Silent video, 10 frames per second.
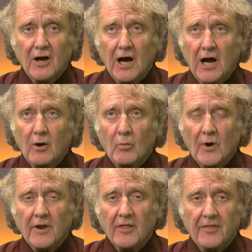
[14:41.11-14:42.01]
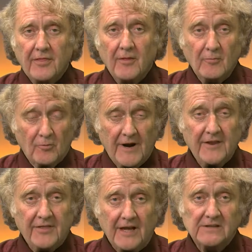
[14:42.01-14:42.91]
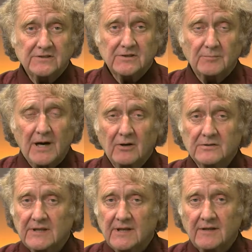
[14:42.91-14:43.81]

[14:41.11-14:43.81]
one of the great things about